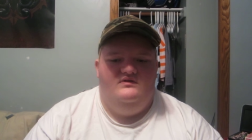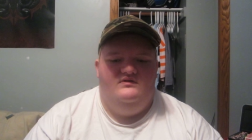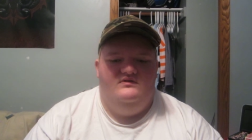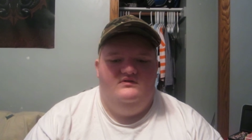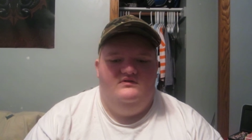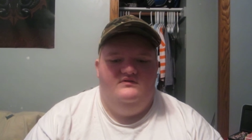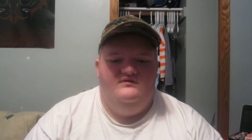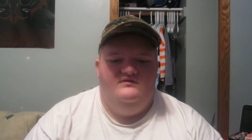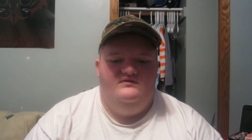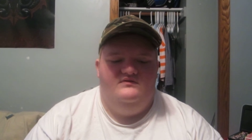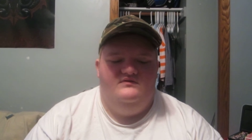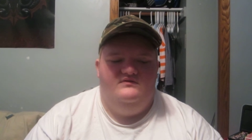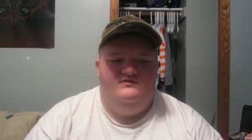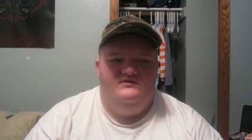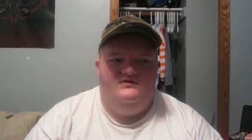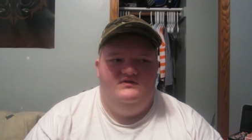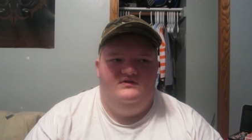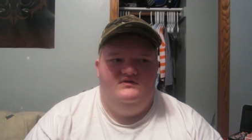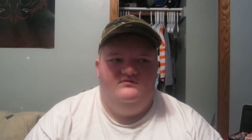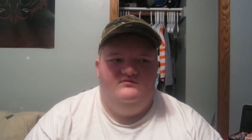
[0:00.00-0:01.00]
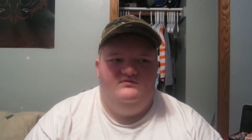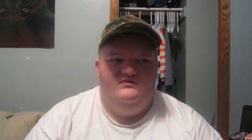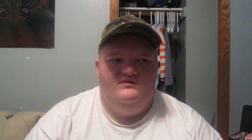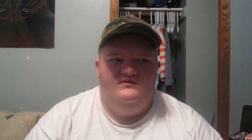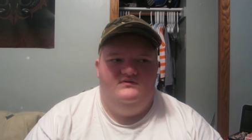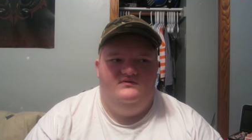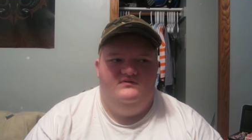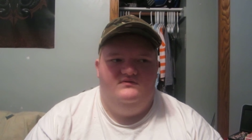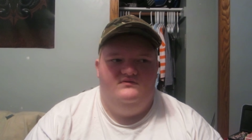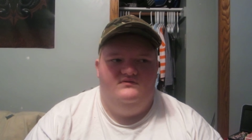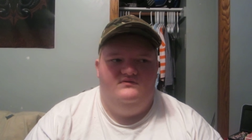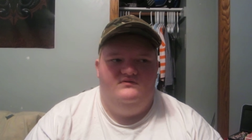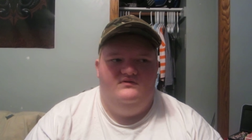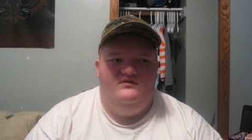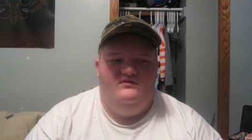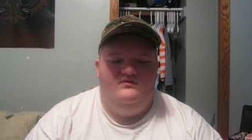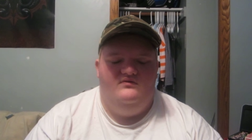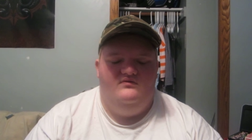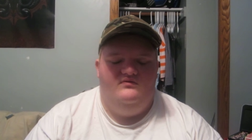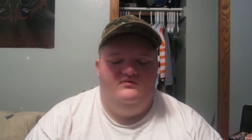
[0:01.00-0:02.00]
you know, to let run
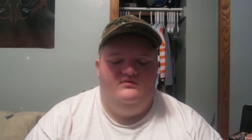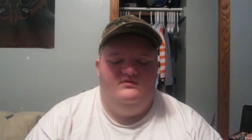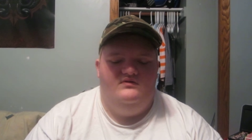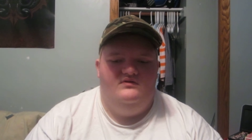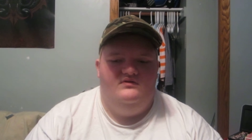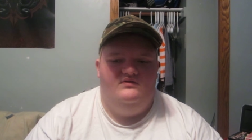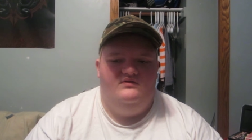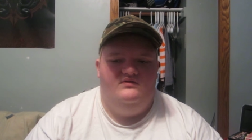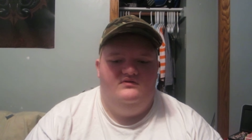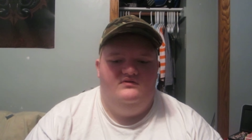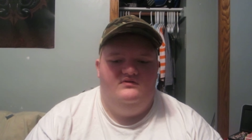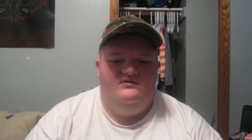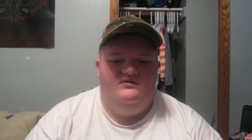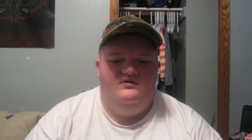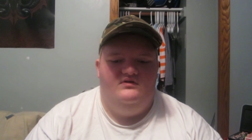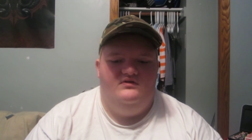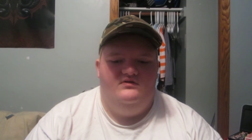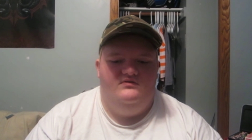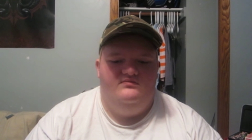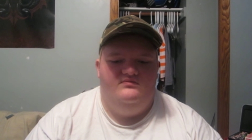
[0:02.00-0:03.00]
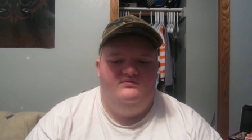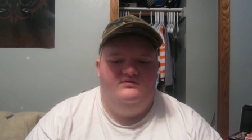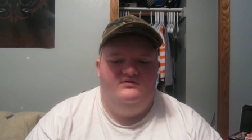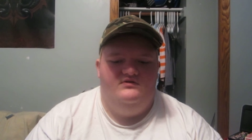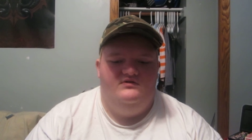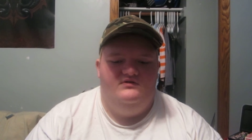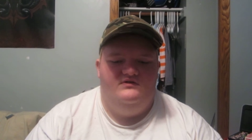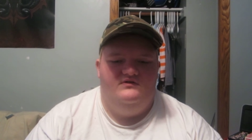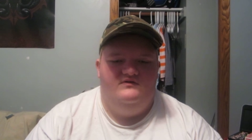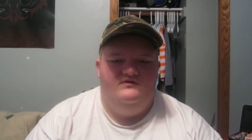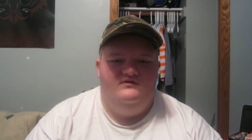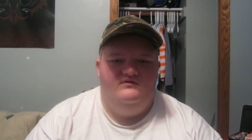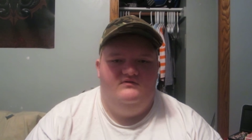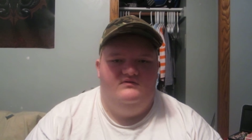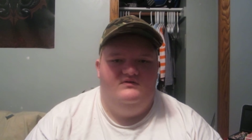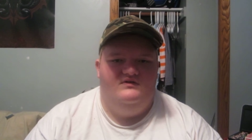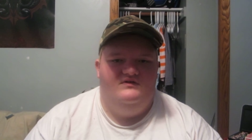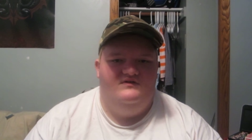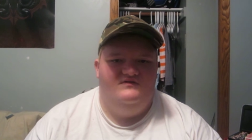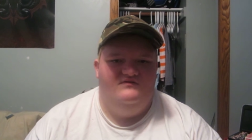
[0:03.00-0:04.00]
through the carburetor so
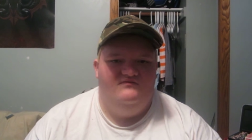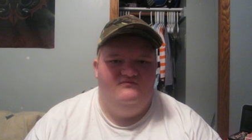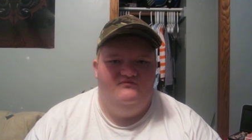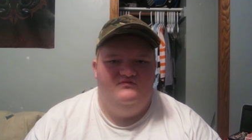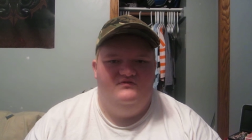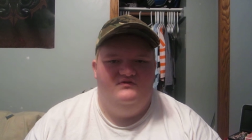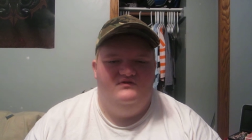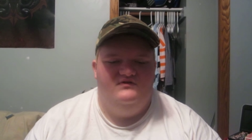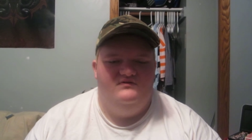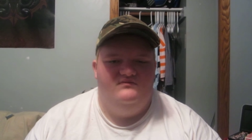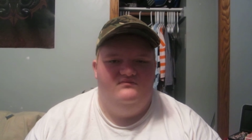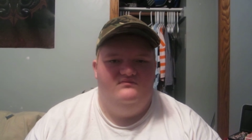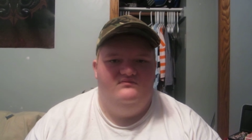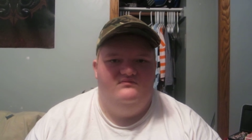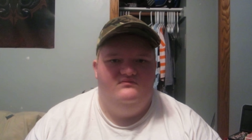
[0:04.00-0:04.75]
it doesn't really